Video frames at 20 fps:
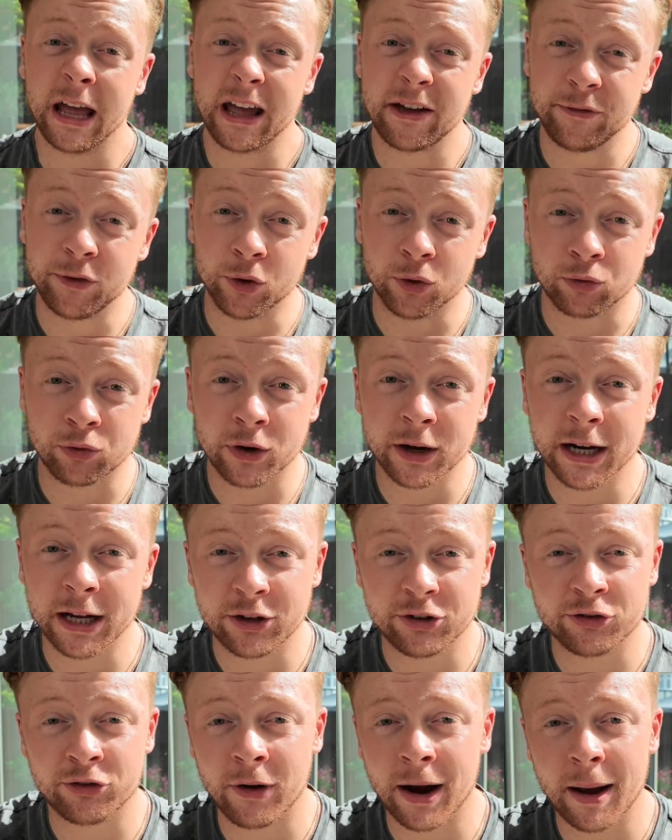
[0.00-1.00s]
If you're really
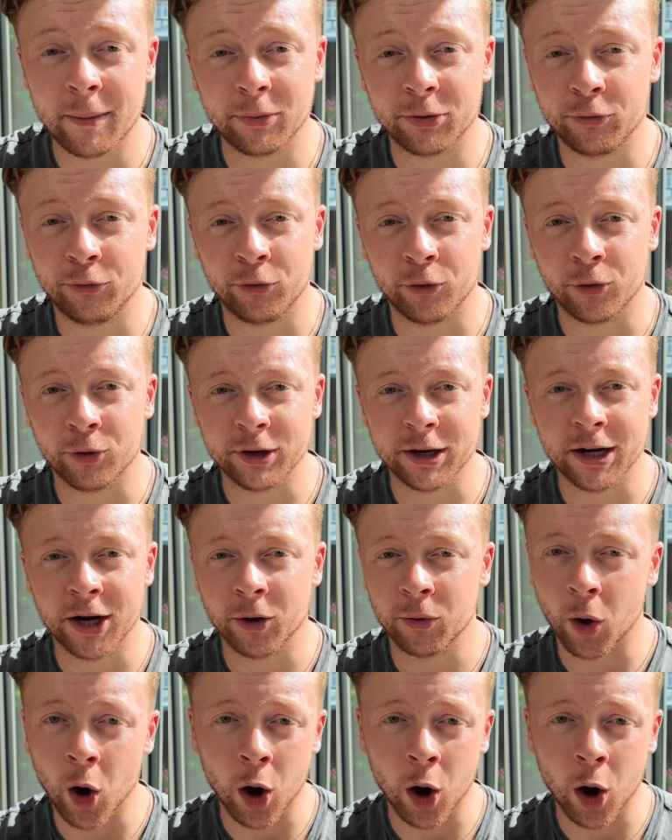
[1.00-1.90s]
strapped for, you know,